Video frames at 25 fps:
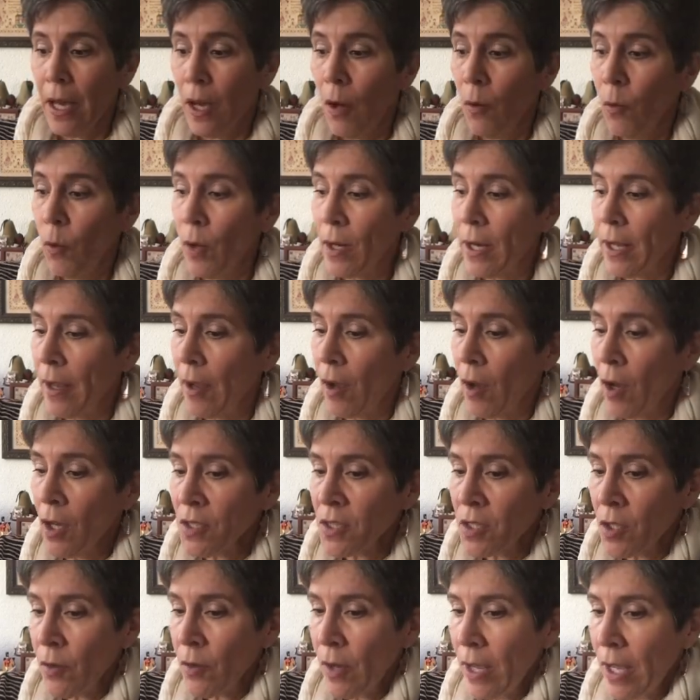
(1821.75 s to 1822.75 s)
What I
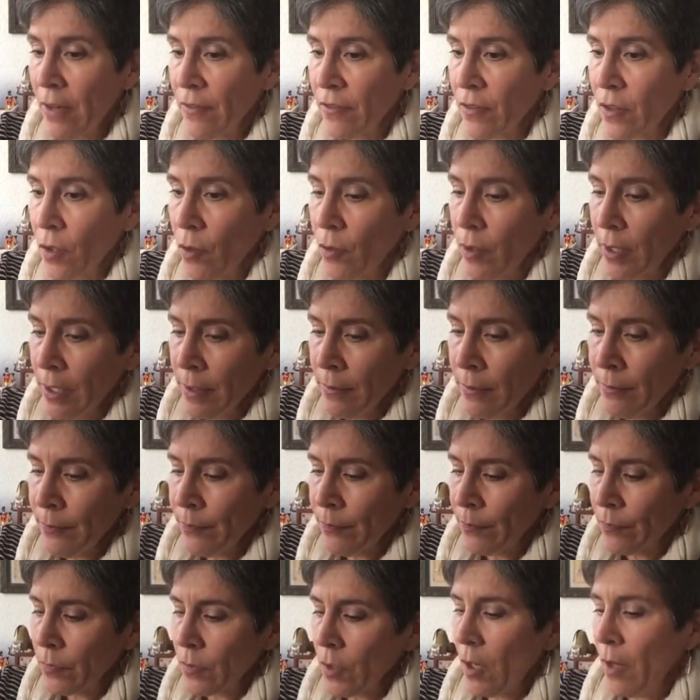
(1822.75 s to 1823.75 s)
also have going
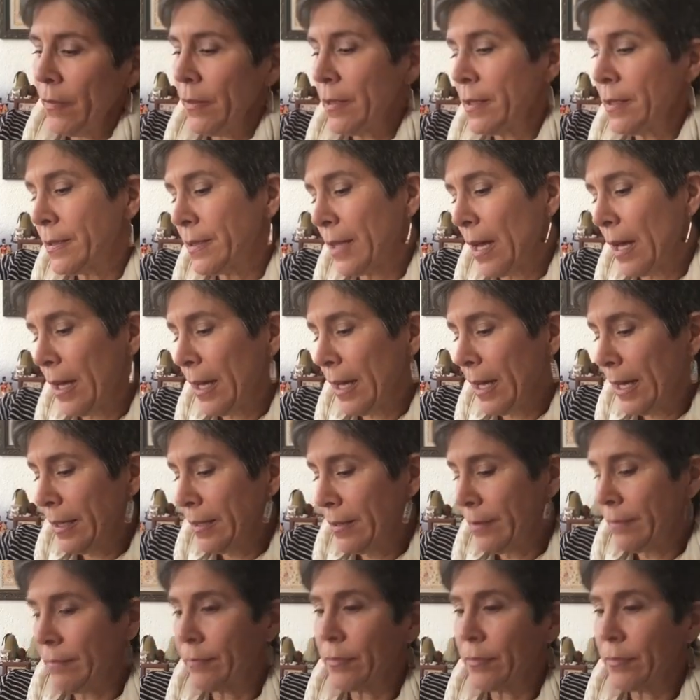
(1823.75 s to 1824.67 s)
on the side,